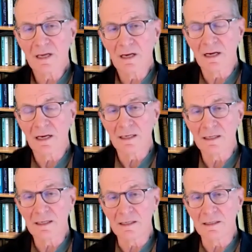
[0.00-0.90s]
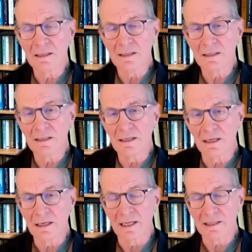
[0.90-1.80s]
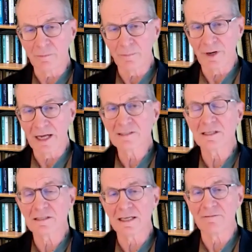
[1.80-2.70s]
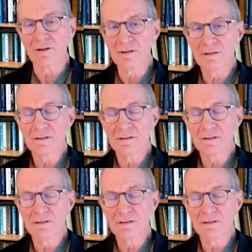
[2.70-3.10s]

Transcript: at the process level,